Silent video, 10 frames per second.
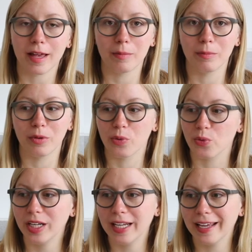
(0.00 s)
I'm
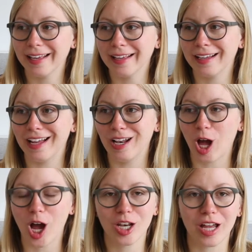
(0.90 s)
reading a
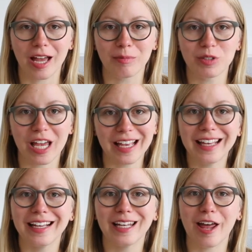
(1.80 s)
lot, I'm
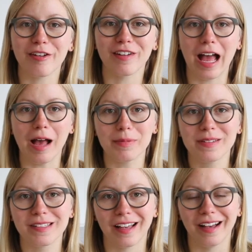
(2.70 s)
taking a lot of
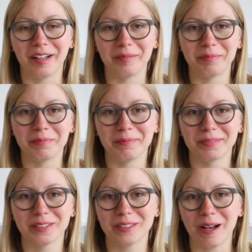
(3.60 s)
naps,
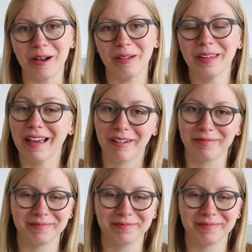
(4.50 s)
so yeah.